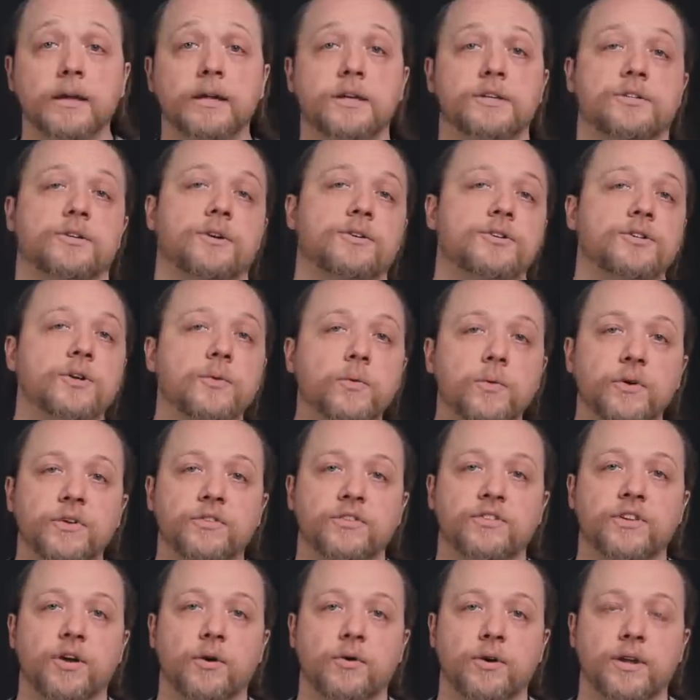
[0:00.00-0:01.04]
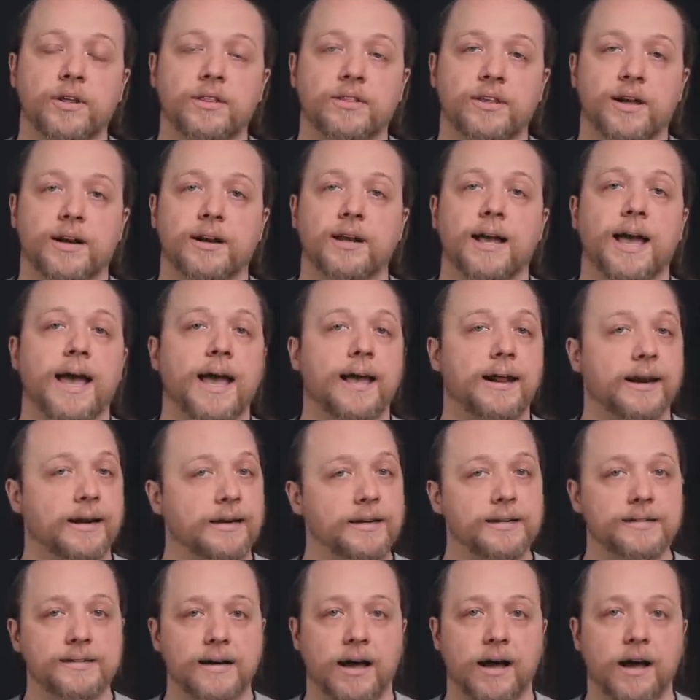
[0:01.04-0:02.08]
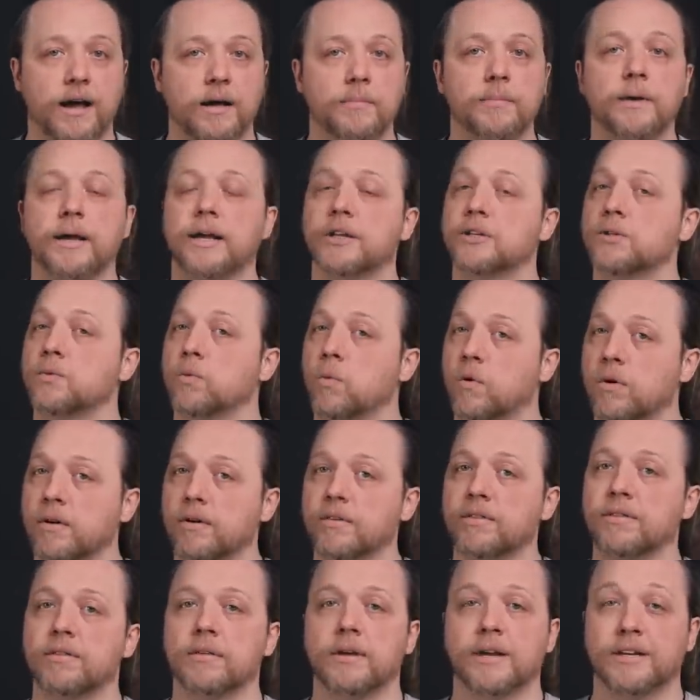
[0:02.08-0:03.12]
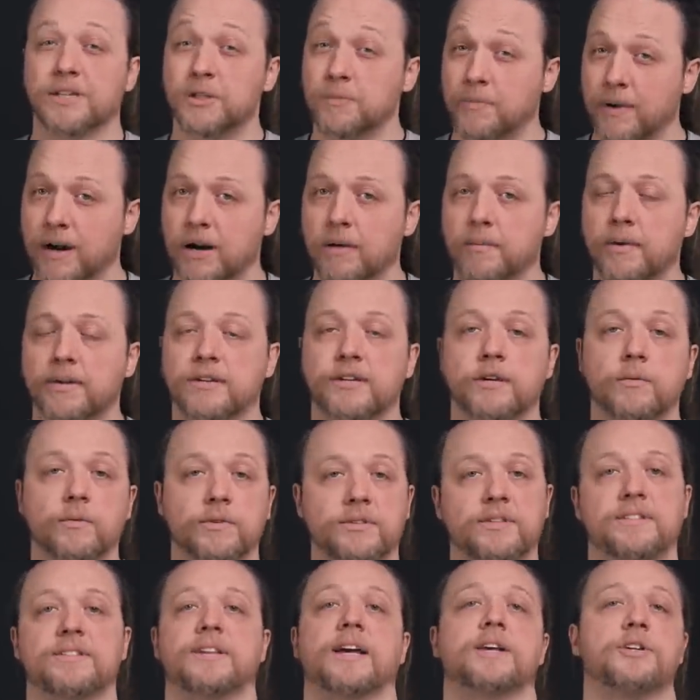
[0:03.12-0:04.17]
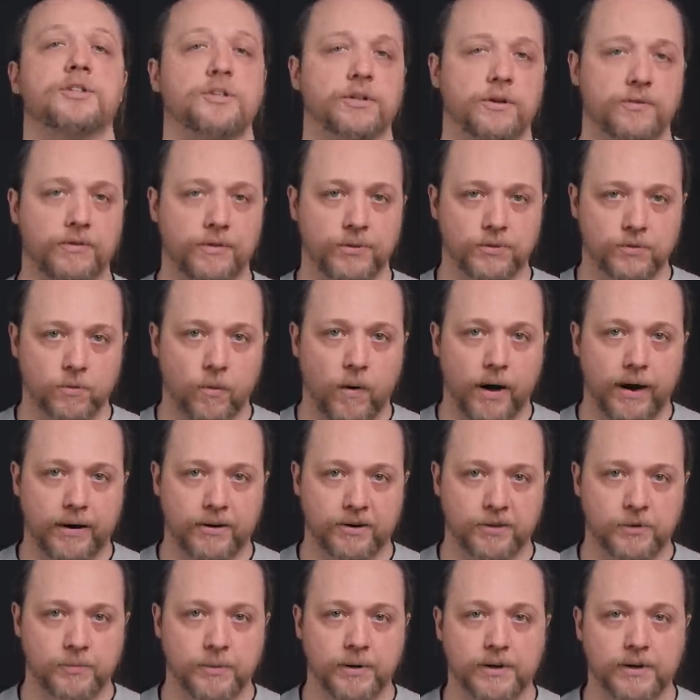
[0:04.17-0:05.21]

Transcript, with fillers: It is also worth noting that at any time, it's worth experimenting with the tension of those wires,